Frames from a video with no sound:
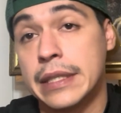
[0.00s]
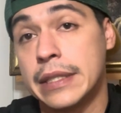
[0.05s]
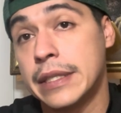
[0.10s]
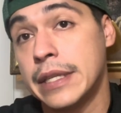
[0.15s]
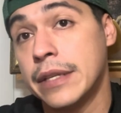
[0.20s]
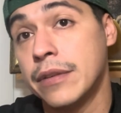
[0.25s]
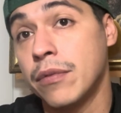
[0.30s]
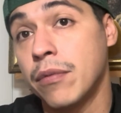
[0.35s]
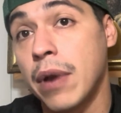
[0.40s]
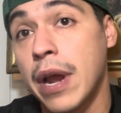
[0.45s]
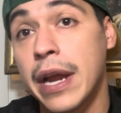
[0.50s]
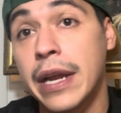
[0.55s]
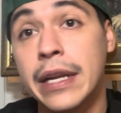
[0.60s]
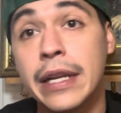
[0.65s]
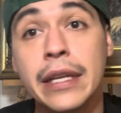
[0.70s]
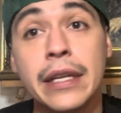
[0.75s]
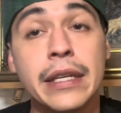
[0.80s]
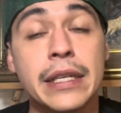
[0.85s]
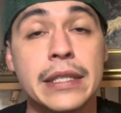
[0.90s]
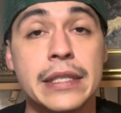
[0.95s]
in
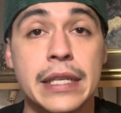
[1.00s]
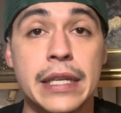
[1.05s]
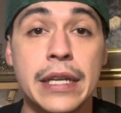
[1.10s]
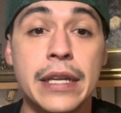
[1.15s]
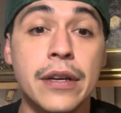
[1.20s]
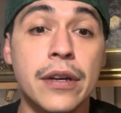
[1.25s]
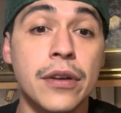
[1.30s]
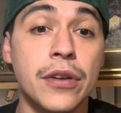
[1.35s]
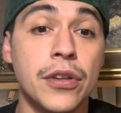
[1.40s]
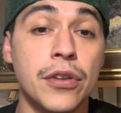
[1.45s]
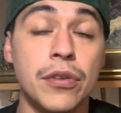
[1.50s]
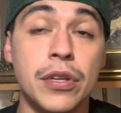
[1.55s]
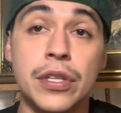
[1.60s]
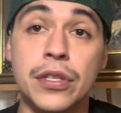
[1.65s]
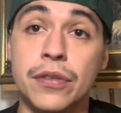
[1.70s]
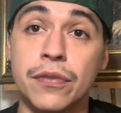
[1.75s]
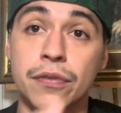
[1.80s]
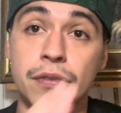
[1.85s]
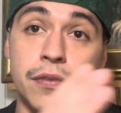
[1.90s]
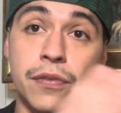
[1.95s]
writing. It's here. You need
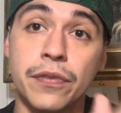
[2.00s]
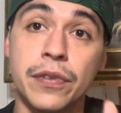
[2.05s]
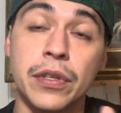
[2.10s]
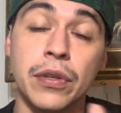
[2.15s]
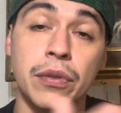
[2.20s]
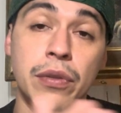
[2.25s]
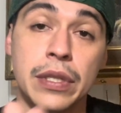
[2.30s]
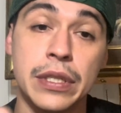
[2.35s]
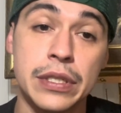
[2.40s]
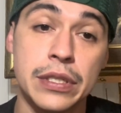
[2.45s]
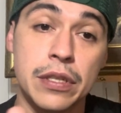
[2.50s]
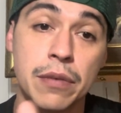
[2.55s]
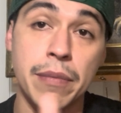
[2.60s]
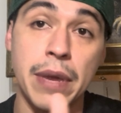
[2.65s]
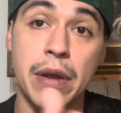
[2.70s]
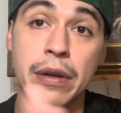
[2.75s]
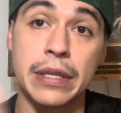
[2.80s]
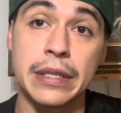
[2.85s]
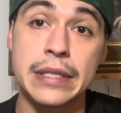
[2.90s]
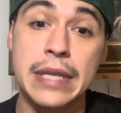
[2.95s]
to fulfill this
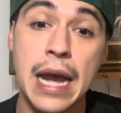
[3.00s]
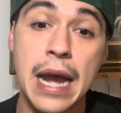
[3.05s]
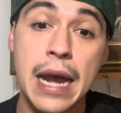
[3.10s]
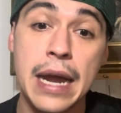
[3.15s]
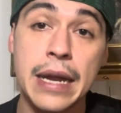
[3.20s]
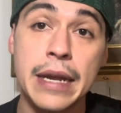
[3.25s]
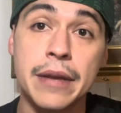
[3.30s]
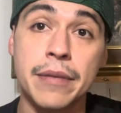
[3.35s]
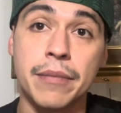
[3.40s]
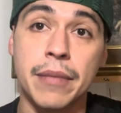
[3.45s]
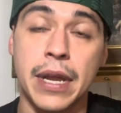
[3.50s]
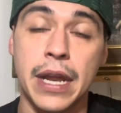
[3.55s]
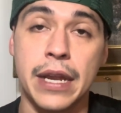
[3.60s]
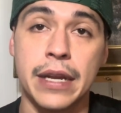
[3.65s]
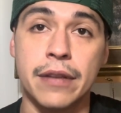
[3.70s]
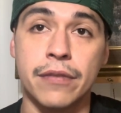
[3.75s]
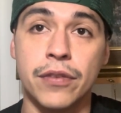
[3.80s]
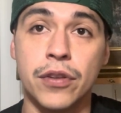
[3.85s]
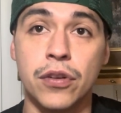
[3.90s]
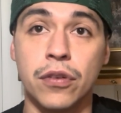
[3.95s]
amount of time,
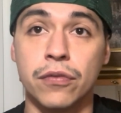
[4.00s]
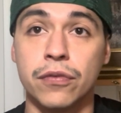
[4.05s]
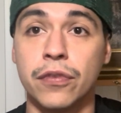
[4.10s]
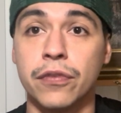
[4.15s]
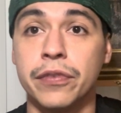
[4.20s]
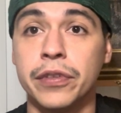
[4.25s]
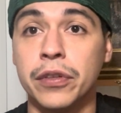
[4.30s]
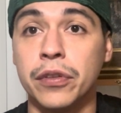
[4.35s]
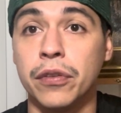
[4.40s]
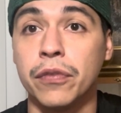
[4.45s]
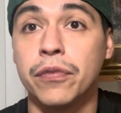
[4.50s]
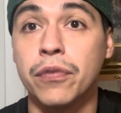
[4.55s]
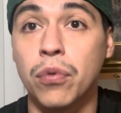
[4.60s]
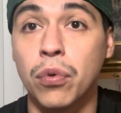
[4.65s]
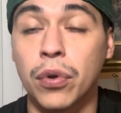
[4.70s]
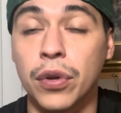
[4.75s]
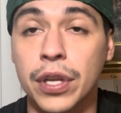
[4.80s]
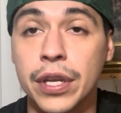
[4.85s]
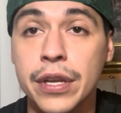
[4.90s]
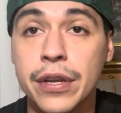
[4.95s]
and if you don't fulfill the
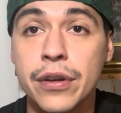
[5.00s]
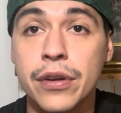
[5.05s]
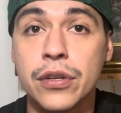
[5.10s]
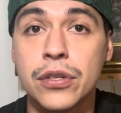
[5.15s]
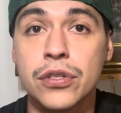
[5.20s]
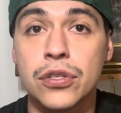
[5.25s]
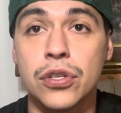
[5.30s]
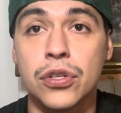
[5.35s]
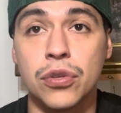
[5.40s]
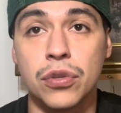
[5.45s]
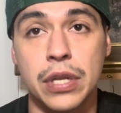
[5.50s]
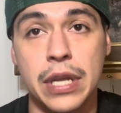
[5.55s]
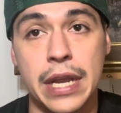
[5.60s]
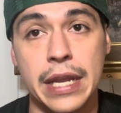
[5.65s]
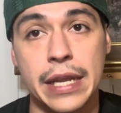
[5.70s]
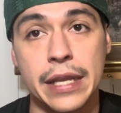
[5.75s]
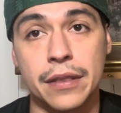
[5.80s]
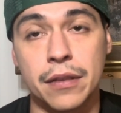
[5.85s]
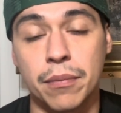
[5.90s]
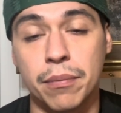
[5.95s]
4 years, you can't
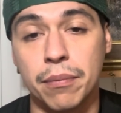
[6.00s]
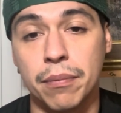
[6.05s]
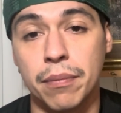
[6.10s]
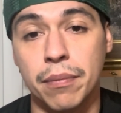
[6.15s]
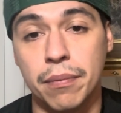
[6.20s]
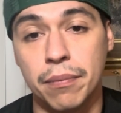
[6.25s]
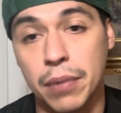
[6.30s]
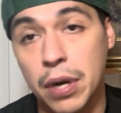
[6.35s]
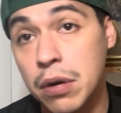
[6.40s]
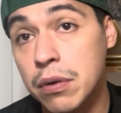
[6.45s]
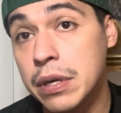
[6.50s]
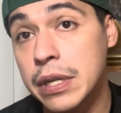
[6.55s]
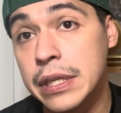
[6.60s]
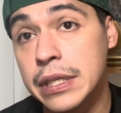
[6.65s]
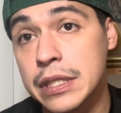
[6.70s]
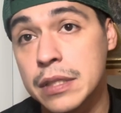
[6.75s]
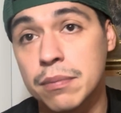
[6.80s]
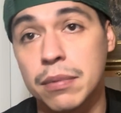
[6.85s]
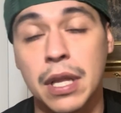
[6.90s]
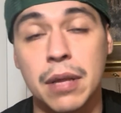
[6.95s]
get the
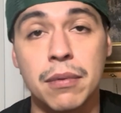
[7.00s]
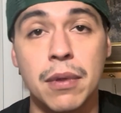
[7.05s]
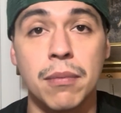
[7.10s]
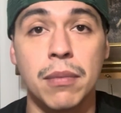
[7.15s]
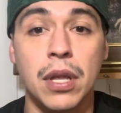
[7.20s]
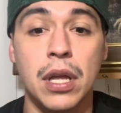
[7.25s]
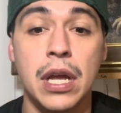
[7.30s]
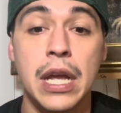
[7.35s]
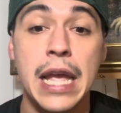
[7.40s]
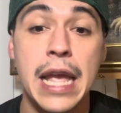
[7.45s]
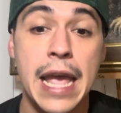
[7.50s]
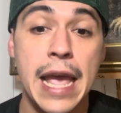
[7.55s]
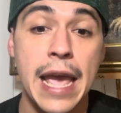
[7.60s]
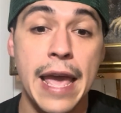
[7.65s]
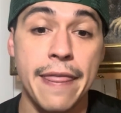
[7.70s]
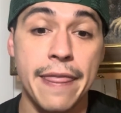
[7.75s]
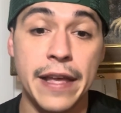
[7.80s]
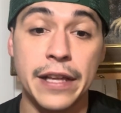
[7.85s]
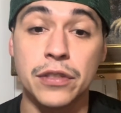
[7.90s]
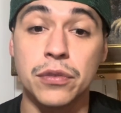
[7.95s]
bonus. Blah blah blah.
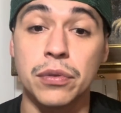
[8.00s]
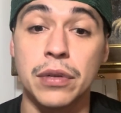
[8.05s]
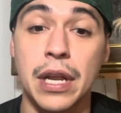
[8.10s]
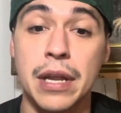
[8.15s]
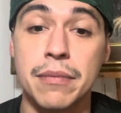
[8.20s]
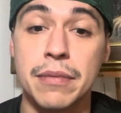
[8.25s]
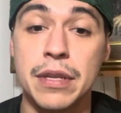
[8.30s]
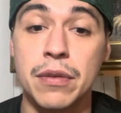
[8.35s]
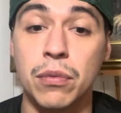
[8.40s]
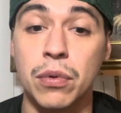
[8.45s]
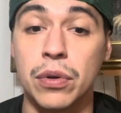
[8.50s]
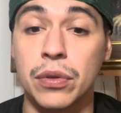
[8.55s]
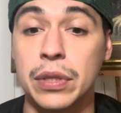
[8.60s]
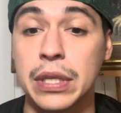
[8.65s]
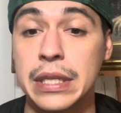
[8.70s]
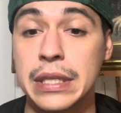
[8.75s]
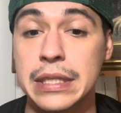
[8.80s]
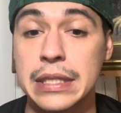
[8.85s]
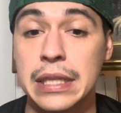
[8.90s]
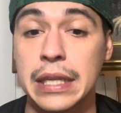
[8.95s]
And that's what I mean. Where
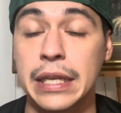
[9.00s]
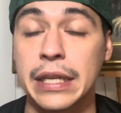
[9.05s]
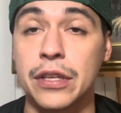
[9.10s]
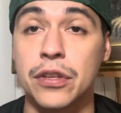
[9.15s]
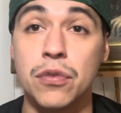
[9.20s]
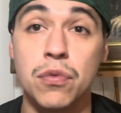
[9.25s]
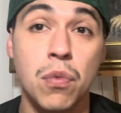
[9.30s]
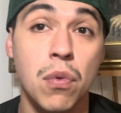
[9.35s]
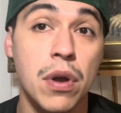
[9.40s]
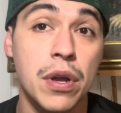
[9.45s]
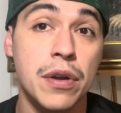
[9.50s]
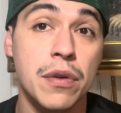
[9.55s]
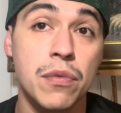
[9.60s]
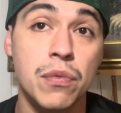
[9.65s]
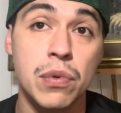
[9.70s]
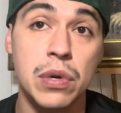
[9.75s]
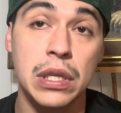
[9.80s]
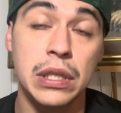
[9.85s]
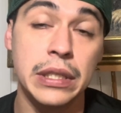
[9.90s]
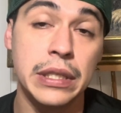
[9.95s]
things like you want to
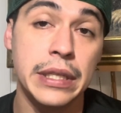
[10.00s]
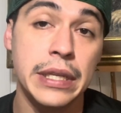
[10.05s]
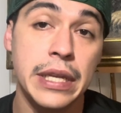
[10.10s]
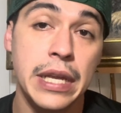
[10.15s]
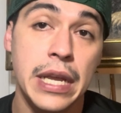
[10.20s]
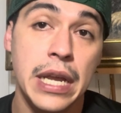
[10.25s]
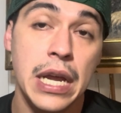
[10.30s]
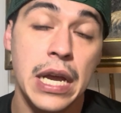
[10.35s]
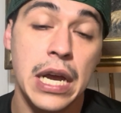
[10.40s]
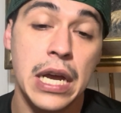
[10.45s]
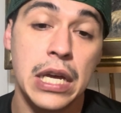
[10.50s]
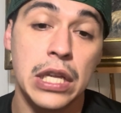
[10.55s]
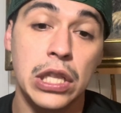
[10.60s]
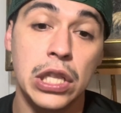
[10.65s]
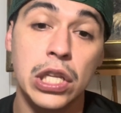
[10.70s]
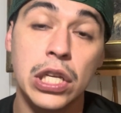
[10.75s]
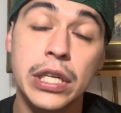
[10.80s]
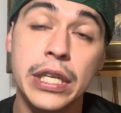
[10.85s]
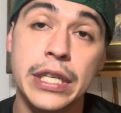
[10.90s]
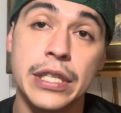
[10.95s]
really
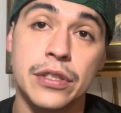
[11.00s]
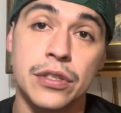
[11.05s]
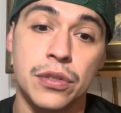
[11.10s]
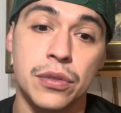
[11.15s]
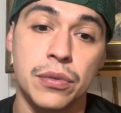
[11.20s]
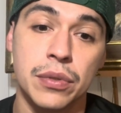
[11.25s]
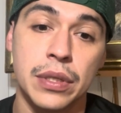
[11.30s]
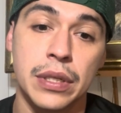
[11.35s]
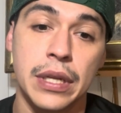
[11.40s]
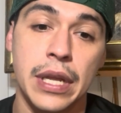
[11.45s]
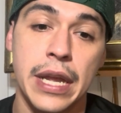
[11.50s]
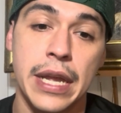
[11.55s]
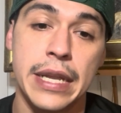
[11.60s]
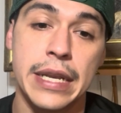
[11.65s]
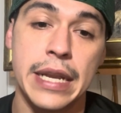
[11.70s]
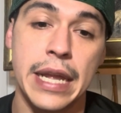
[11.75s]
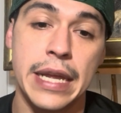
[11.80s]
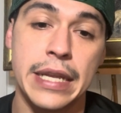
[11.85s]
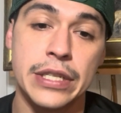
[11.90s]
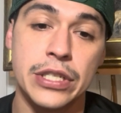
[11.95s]
look into it
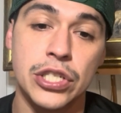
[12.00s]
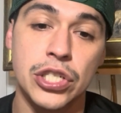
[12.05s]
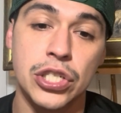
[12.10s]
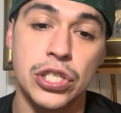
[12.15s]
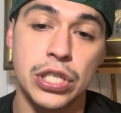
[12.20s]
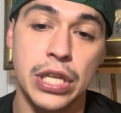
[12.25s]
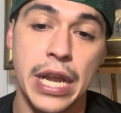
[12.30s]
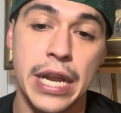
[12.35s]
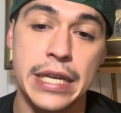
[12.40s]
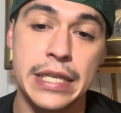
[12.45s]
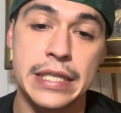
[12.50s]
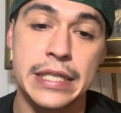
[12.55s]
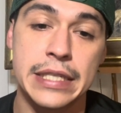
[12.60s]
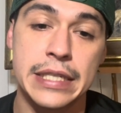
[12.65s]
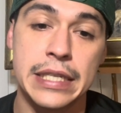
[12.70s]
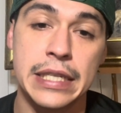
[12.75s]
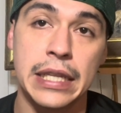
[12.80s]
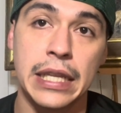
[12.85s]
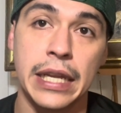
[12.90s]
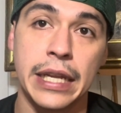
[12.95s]
and just kind of
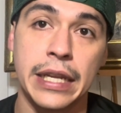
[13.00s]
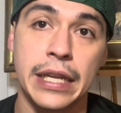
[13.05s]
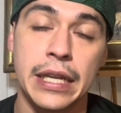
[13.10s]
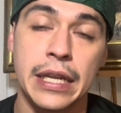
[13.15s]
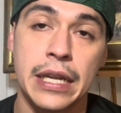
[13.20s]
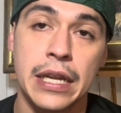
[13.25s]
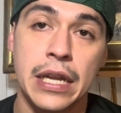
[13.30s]
see like